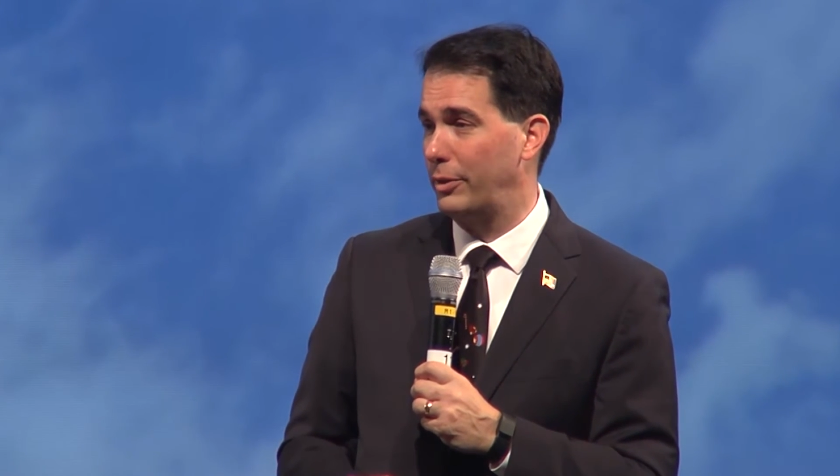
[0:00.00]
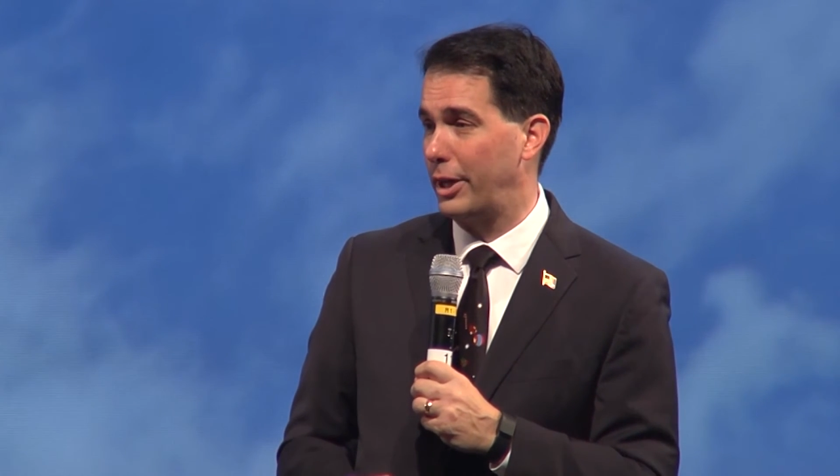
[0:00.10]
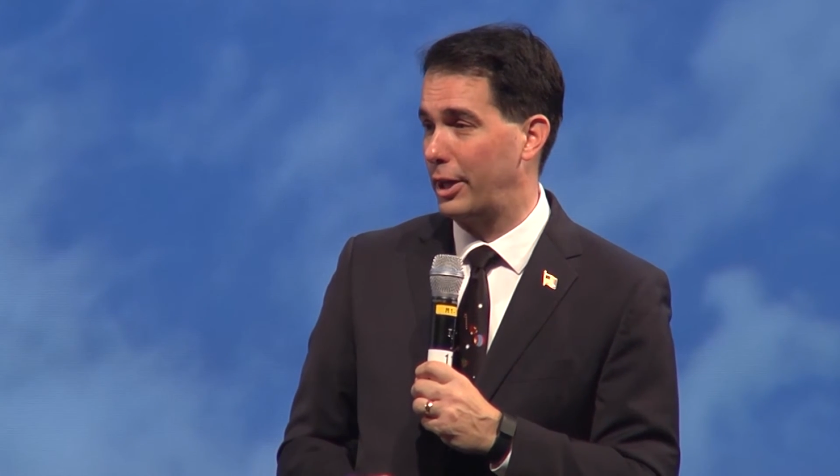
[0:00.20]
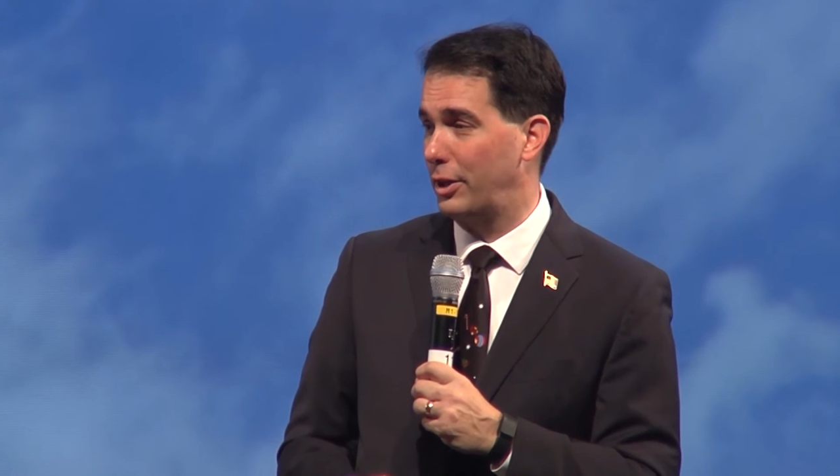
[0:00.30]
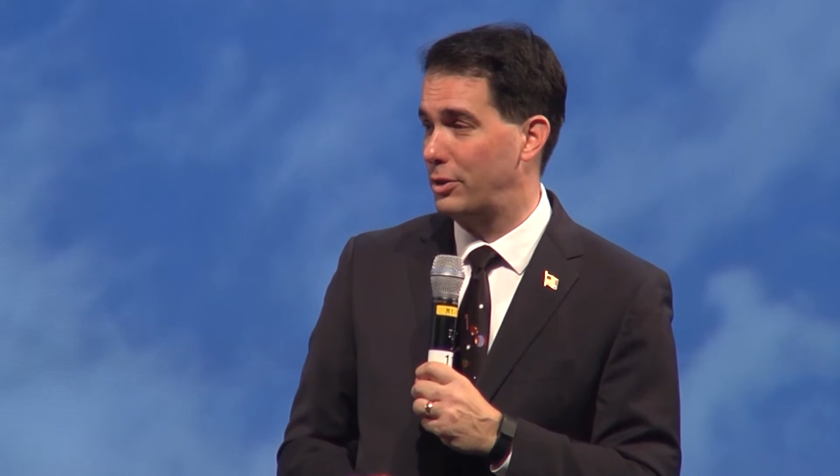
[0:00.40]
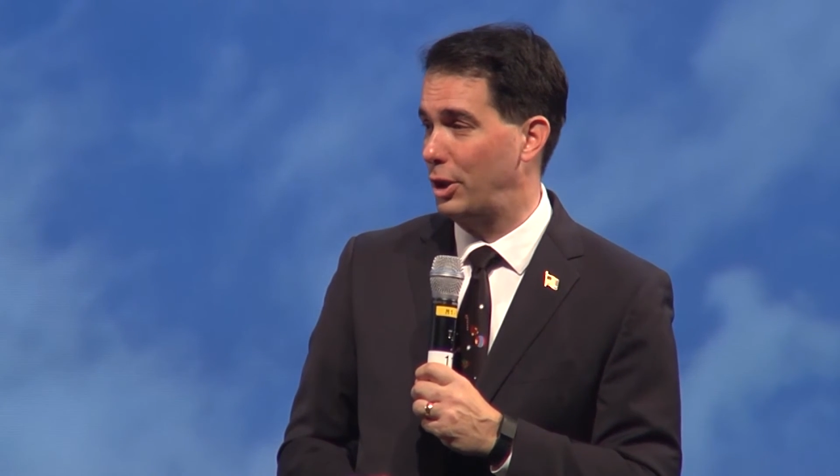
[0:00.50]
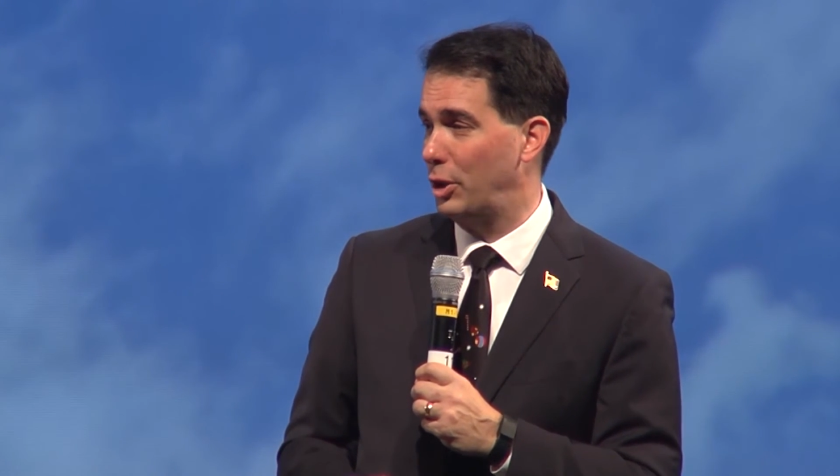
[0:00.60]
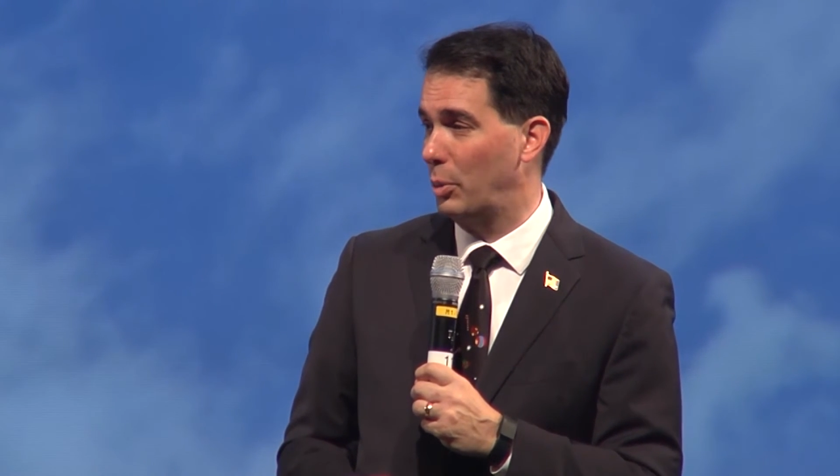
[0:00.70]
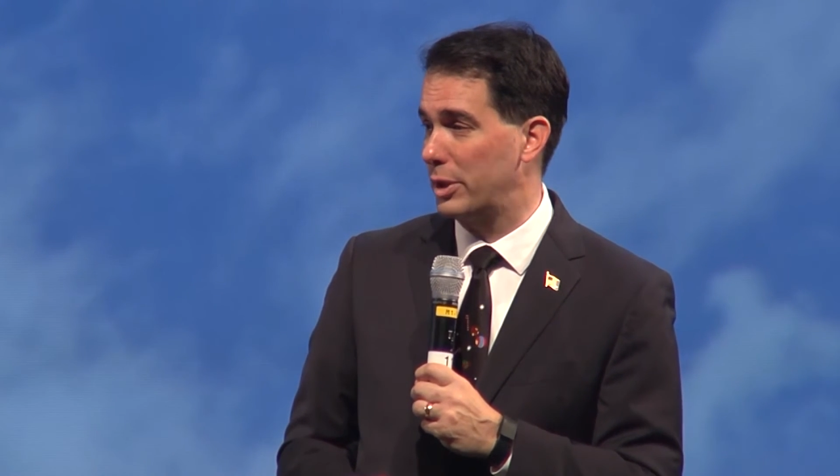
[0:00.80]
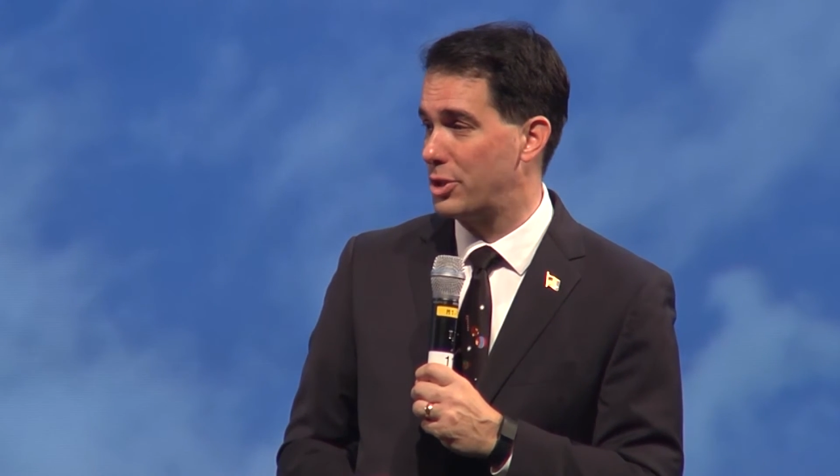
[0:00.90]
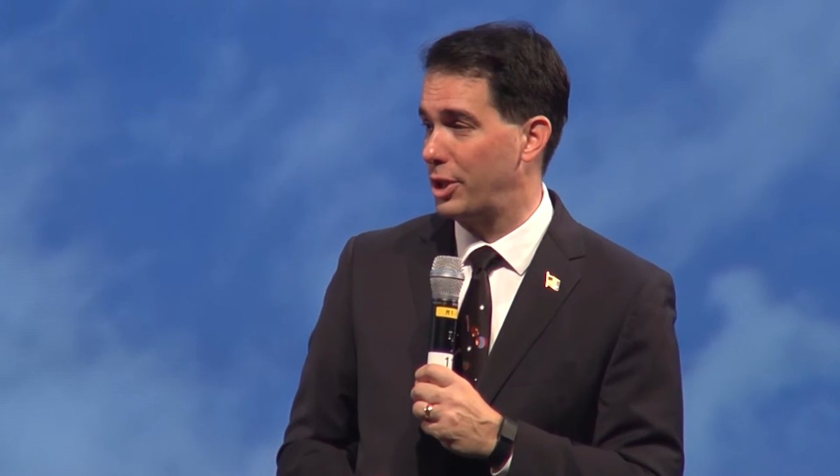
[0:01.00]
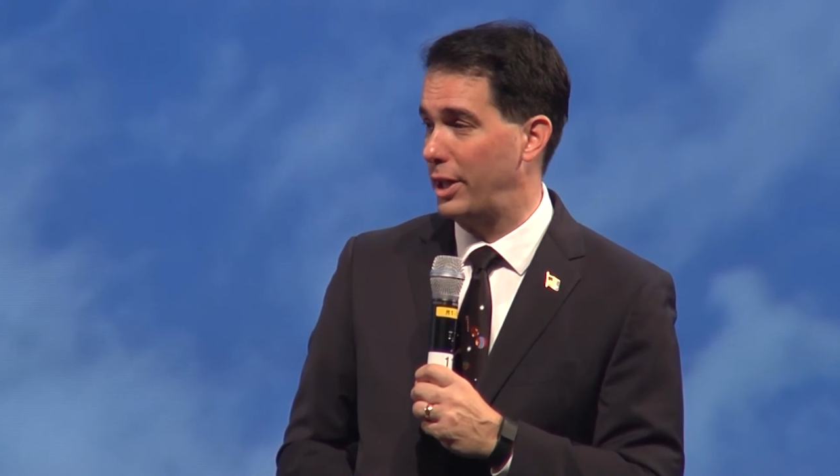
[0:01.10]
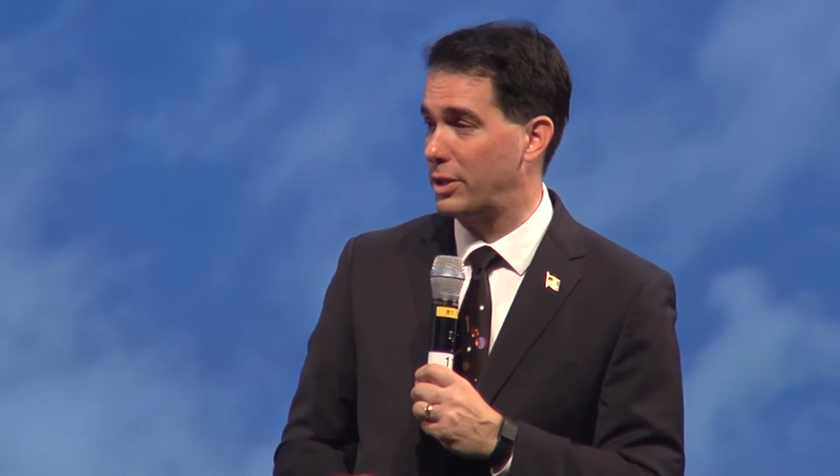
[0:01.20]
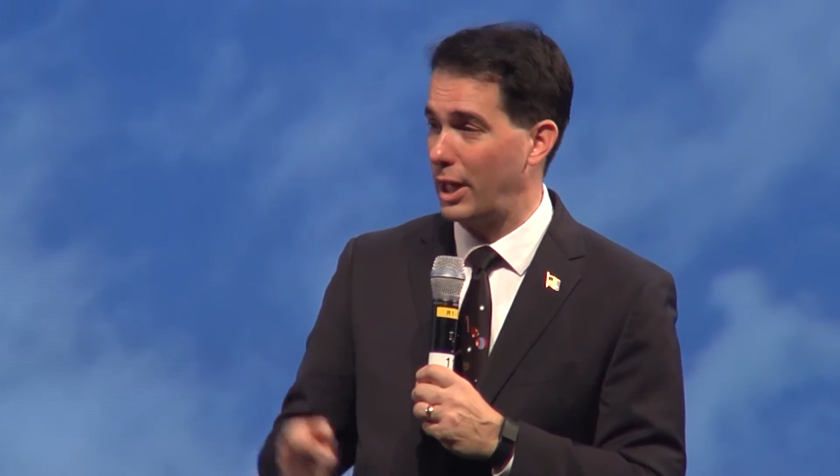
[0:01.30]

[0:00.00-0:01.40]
we've got to continue to wear shades,